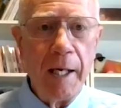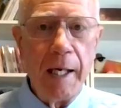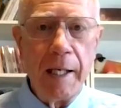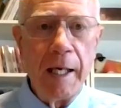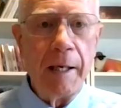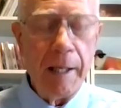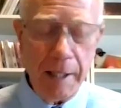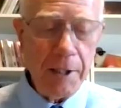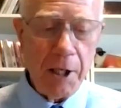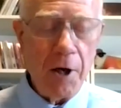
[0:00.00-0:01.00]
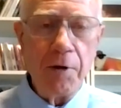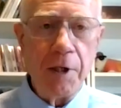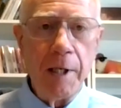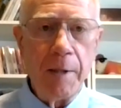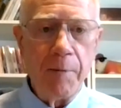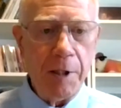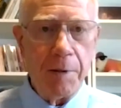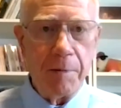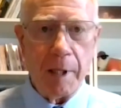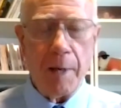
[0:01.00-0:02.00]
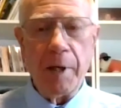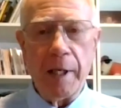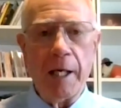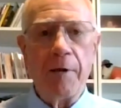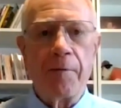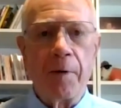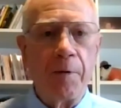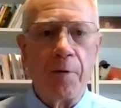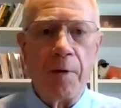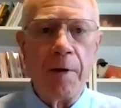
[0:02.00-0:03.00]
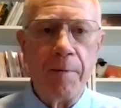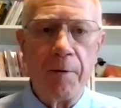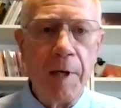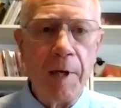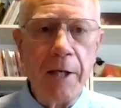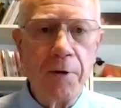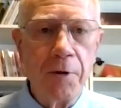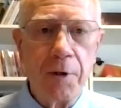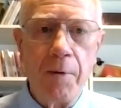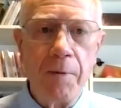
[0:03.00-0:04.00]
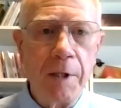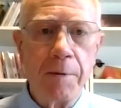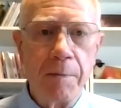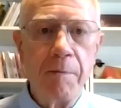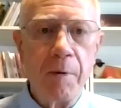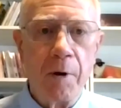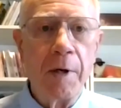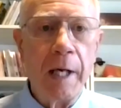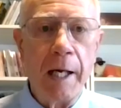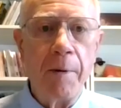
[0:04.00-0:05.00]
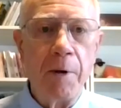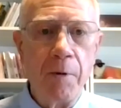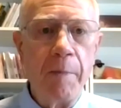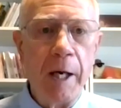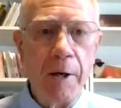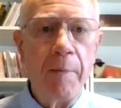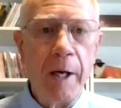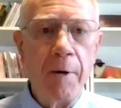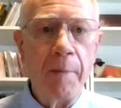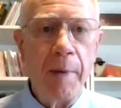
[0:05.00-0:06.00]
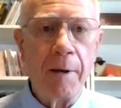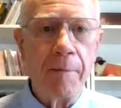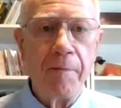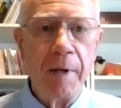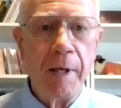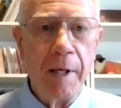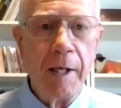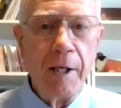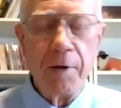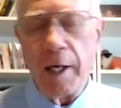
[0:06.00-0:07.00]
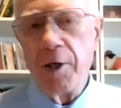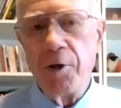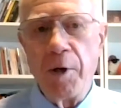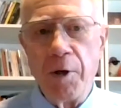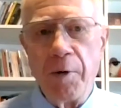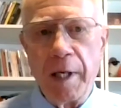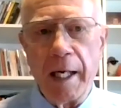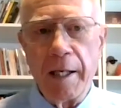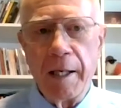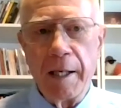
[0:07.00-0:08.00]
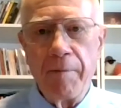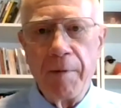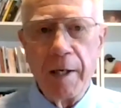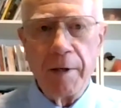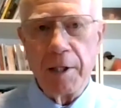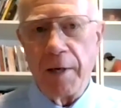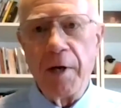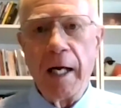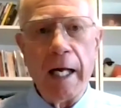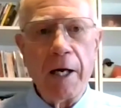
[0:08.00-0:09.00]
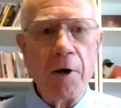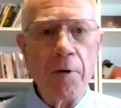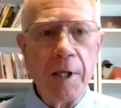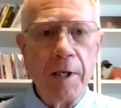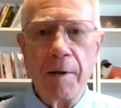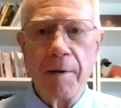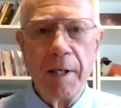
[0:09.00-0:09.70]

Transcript: And it is a coaching, and we just come together for three days or so and just learn how to do it better and better and better. So I enjoy doing that because I've done a lot of coaching.